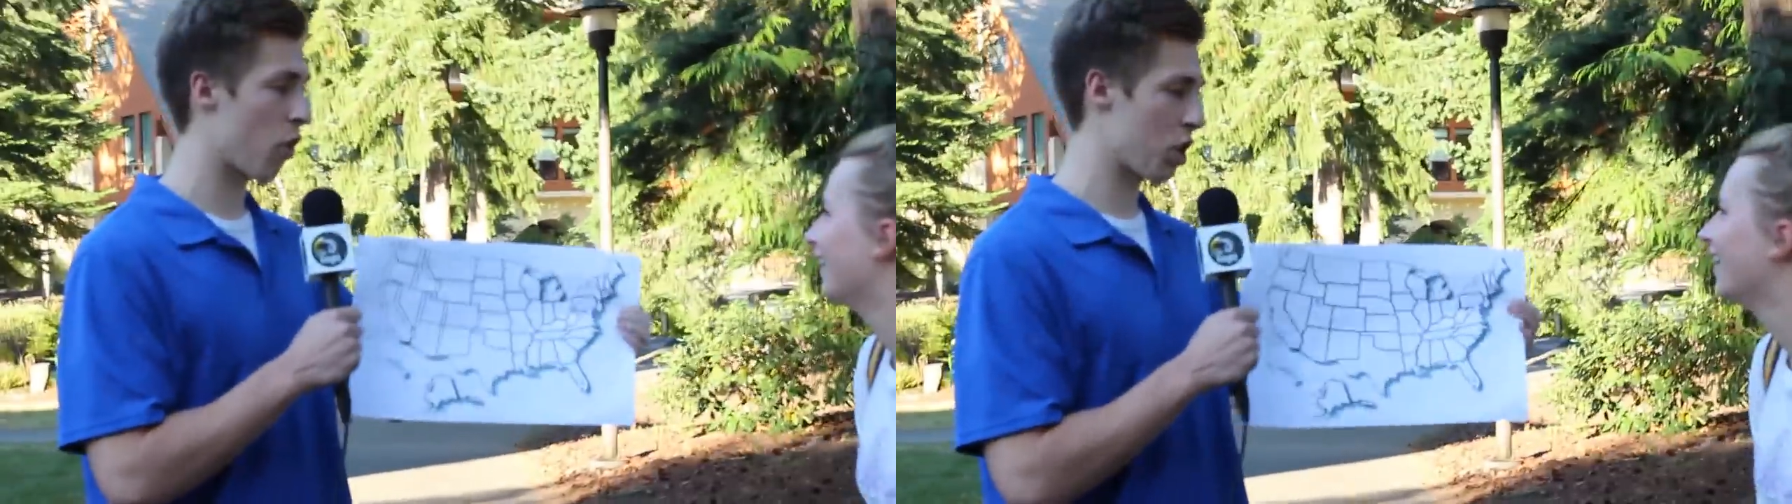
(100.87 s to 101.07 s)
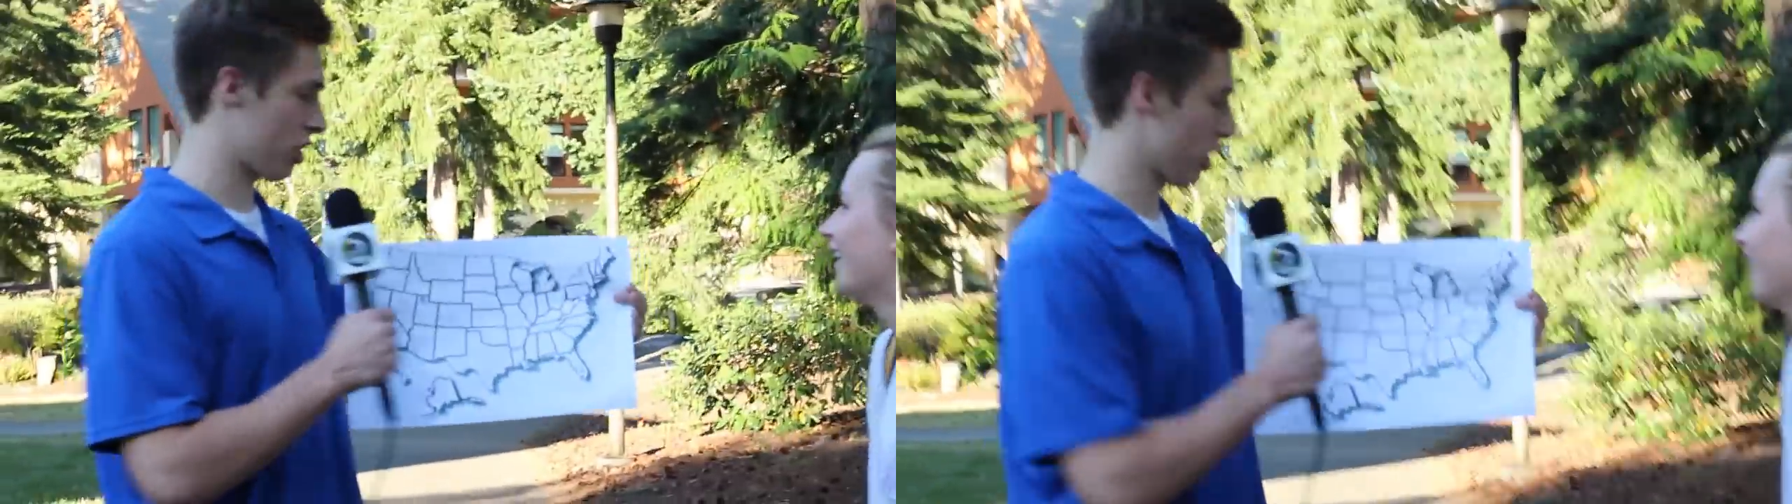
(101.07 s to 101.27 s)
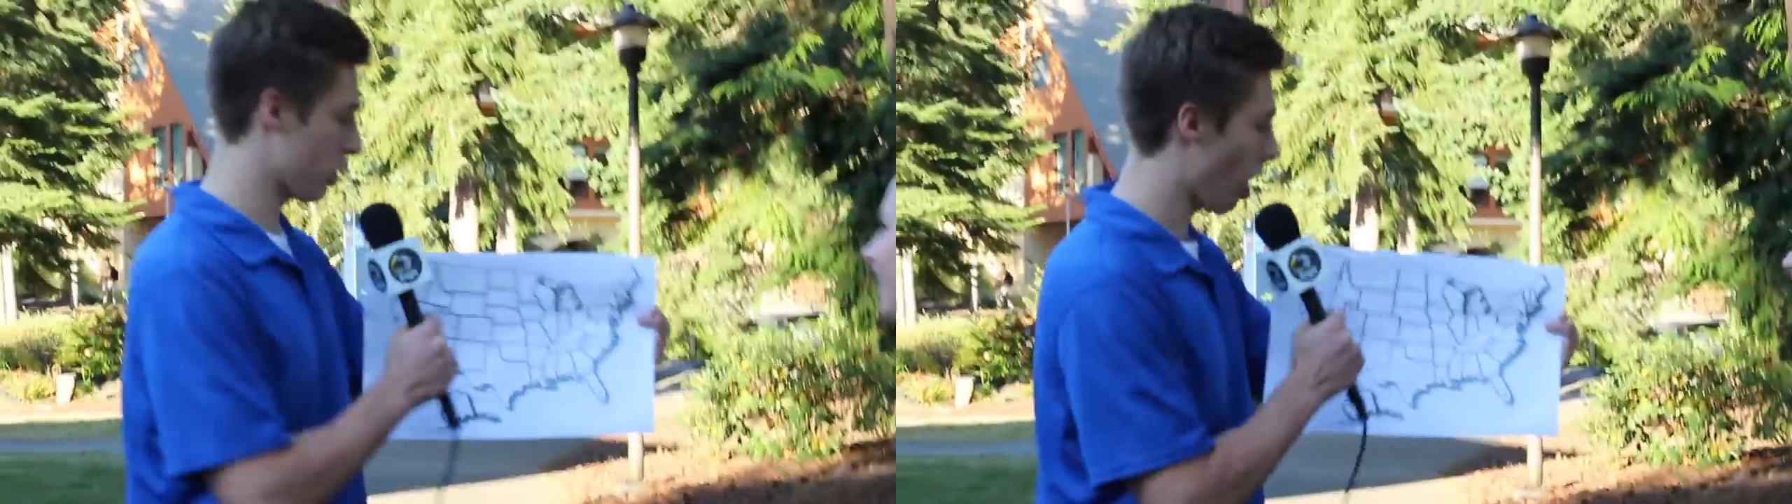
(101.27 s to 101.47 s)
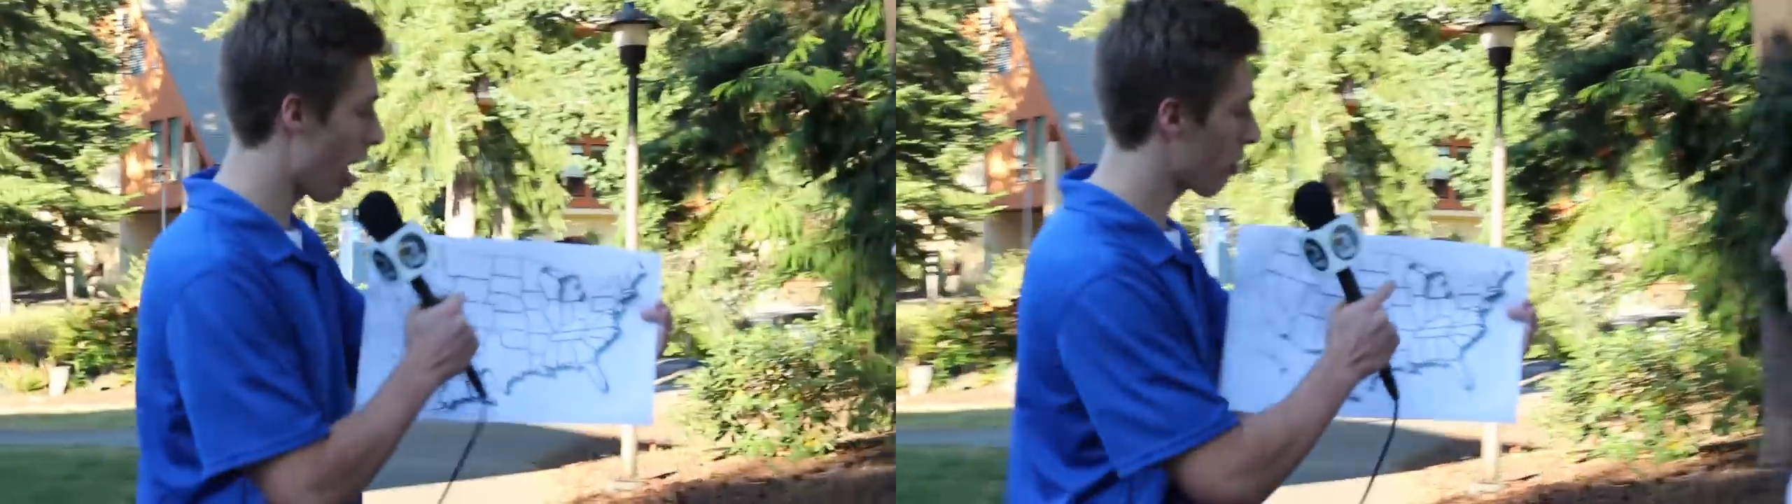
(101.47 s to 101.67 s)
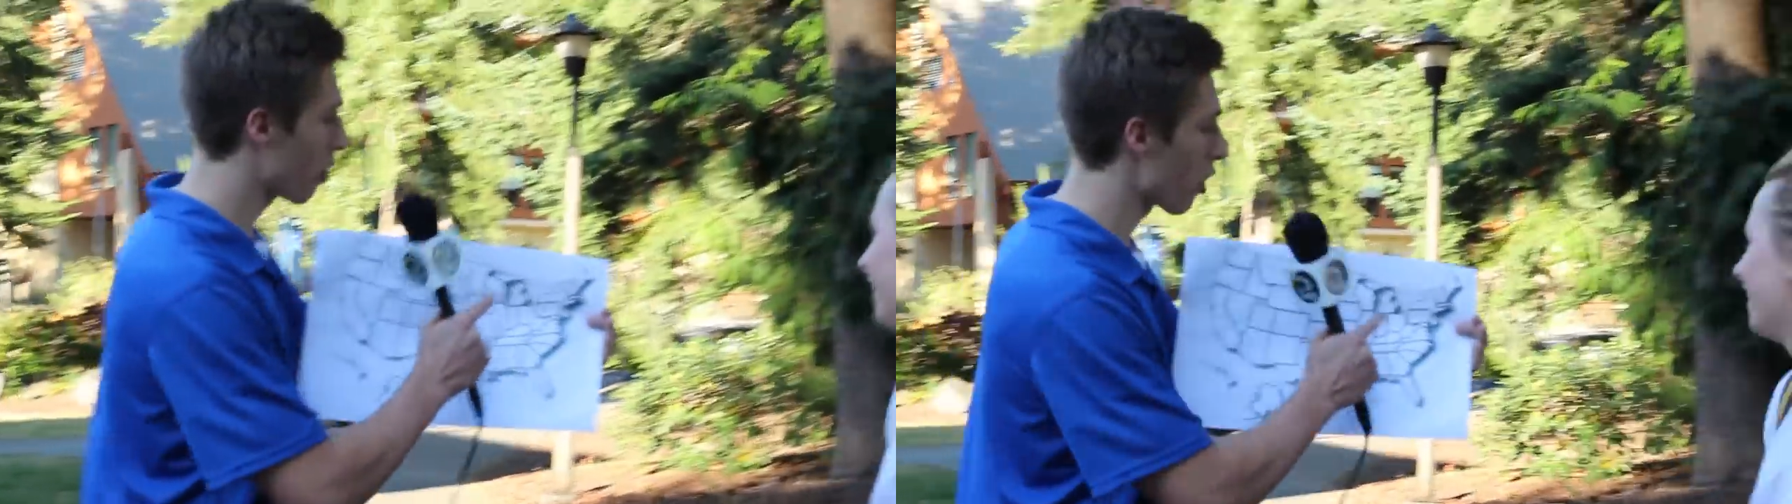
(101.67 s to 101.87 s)
for is to
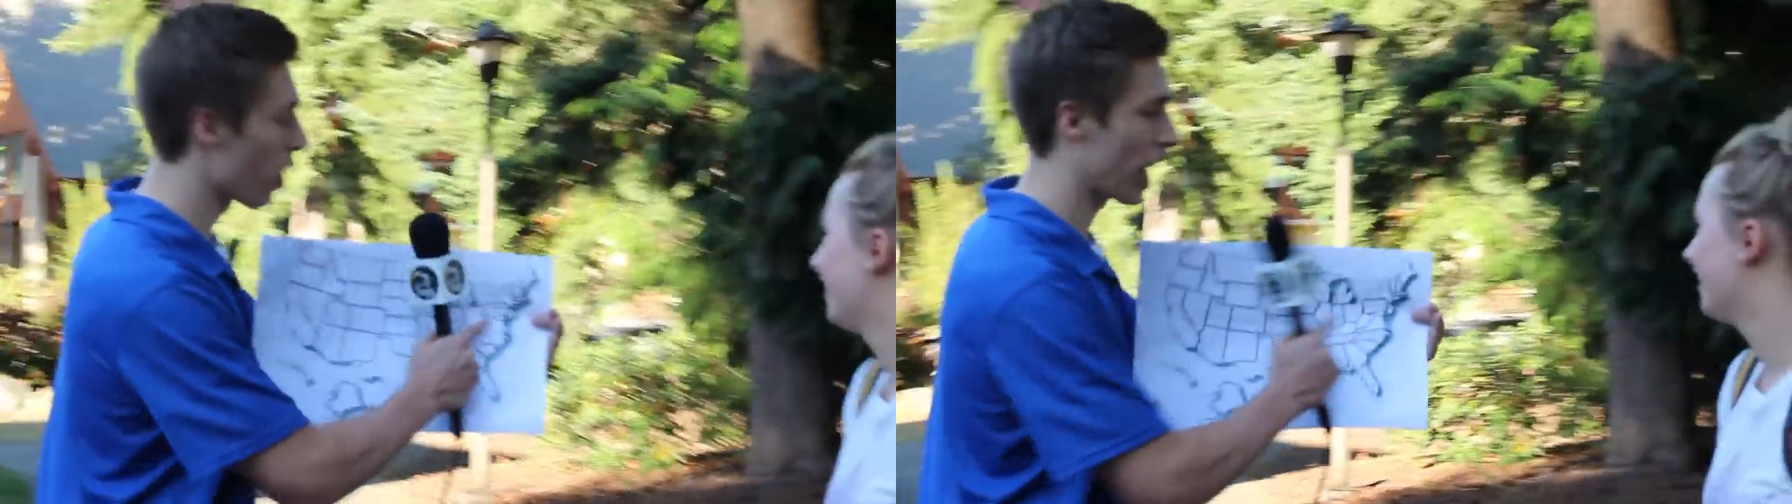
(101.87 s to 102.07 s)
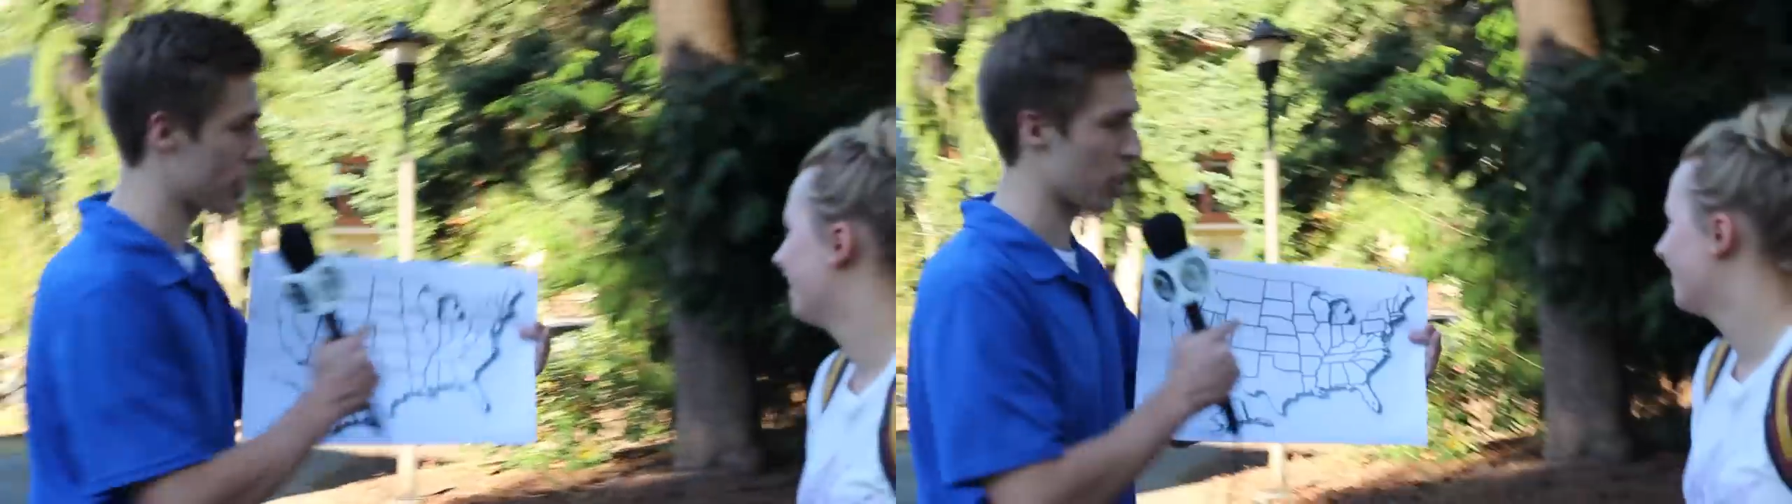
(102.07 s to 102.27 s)
drive through to get